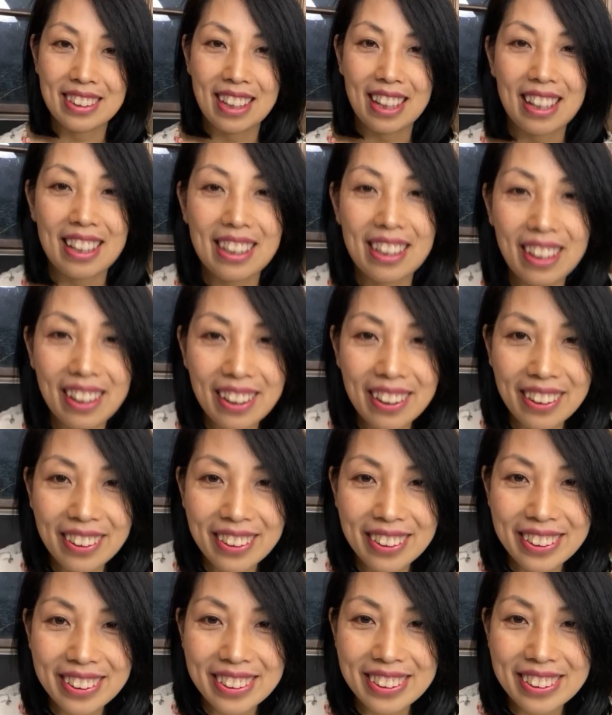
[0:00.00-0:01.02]

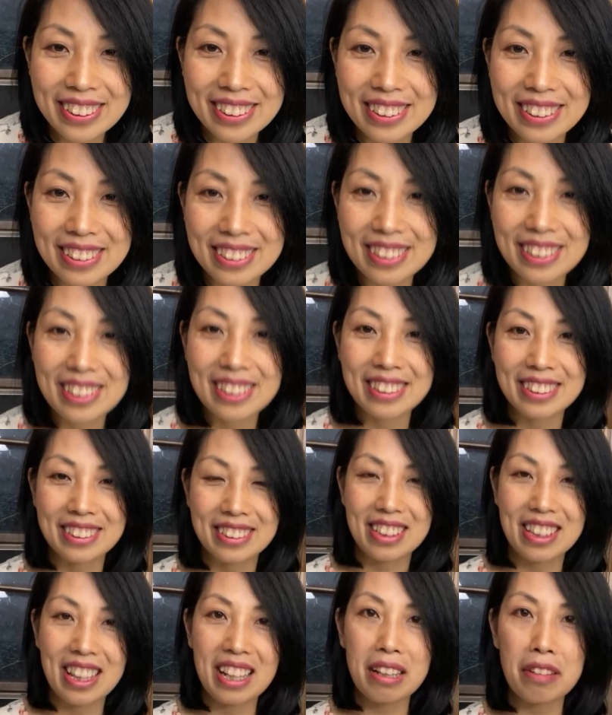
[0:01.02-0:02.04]
hello,
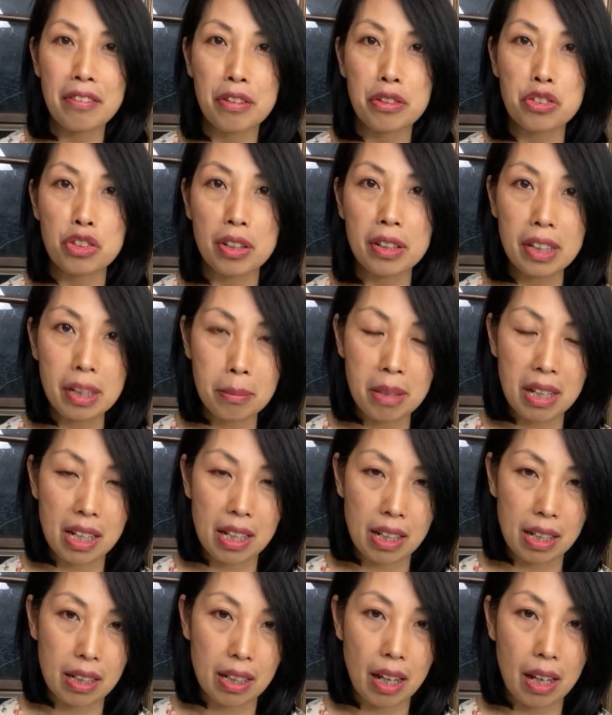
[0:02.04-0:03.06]
thank you for joining
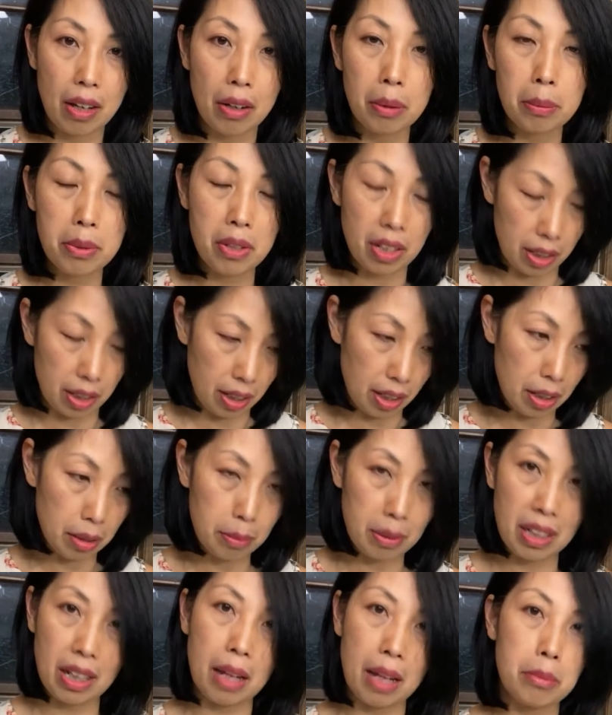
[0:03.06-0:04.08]
me. And I hope you can hear
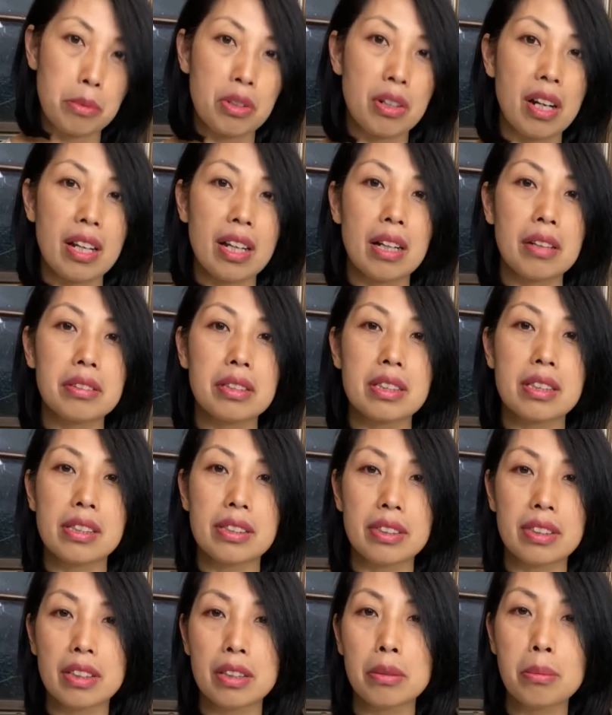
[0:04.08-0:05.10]
me. I'm trying out this
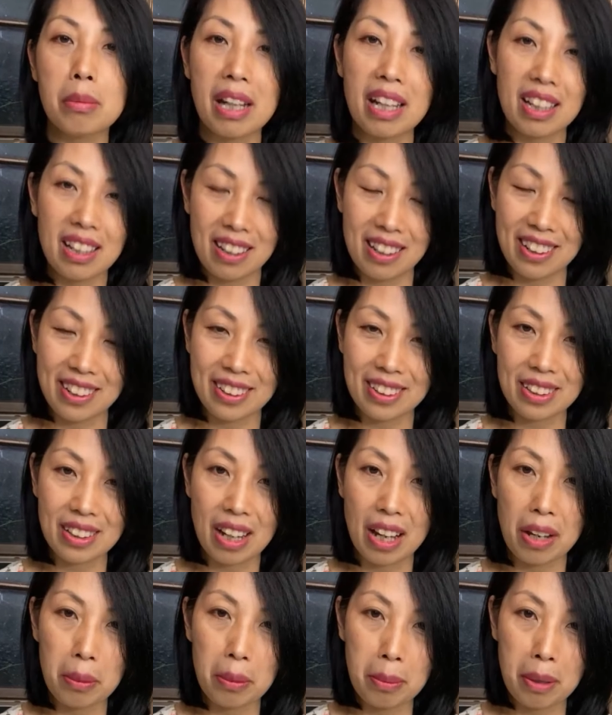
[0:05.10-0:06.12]
new mic here.
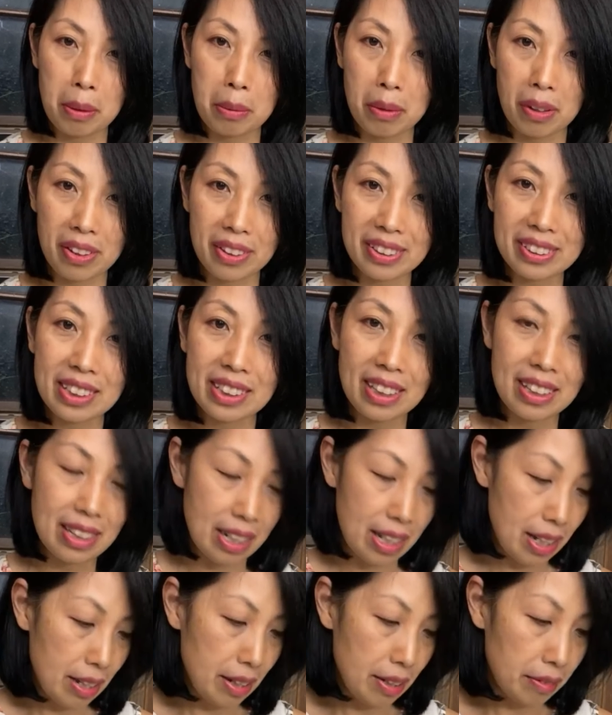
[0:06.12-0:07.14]
I hope it works.
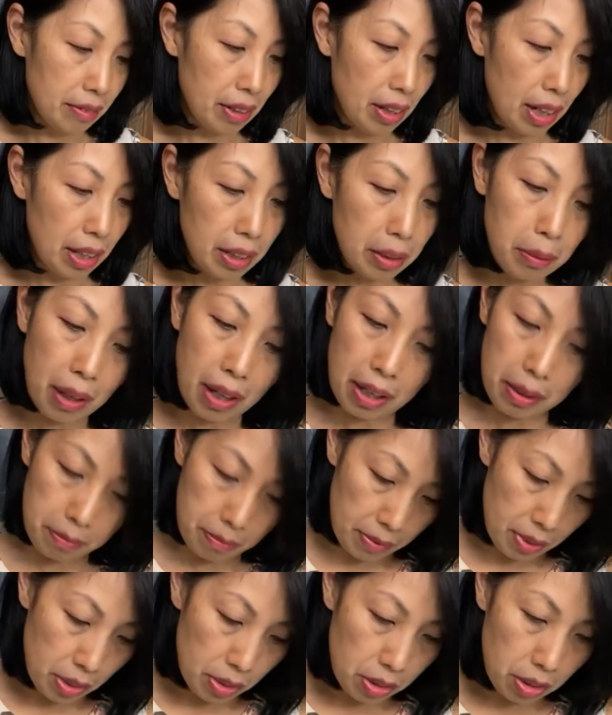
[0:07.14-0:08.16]
But anyway,
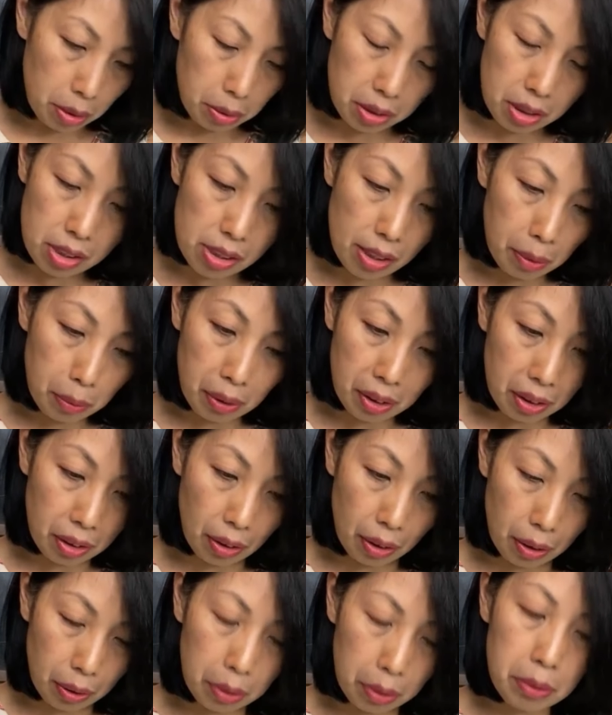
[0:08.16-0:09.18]
so this liquid
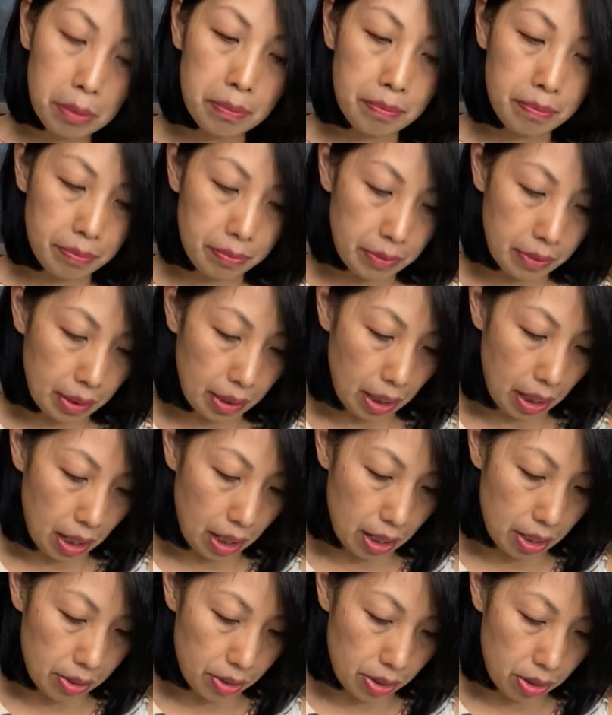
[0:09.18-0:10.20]
gold
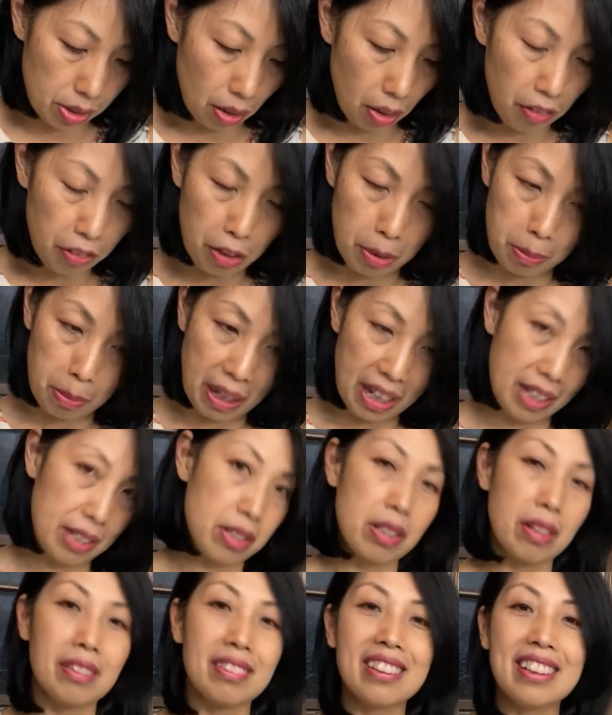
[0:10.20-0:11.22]
is solvent
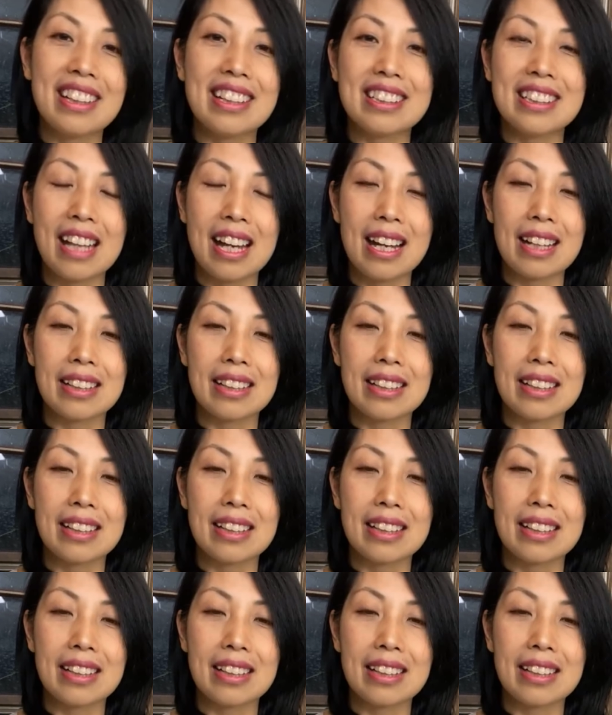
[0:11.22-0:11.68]
based. So it's